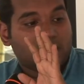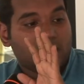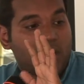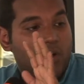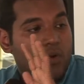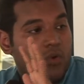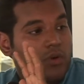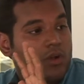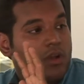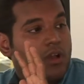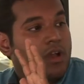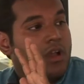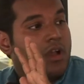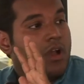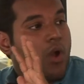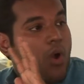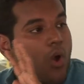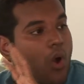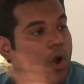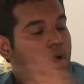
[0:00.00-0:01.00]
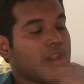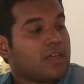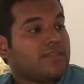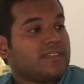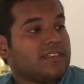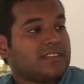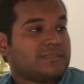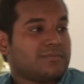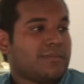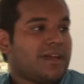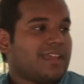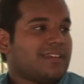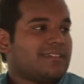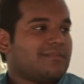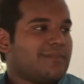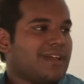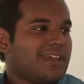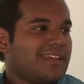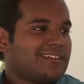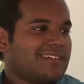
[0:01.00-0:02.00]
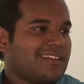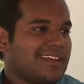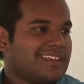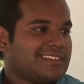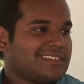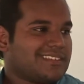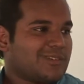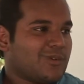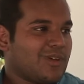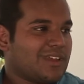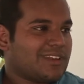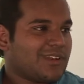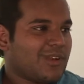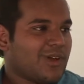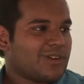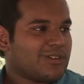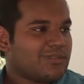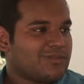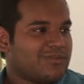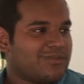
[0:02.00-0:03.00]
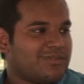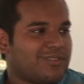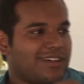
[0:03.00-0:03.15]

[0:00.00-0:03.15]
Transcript: Now, all of this might raise quite a lot of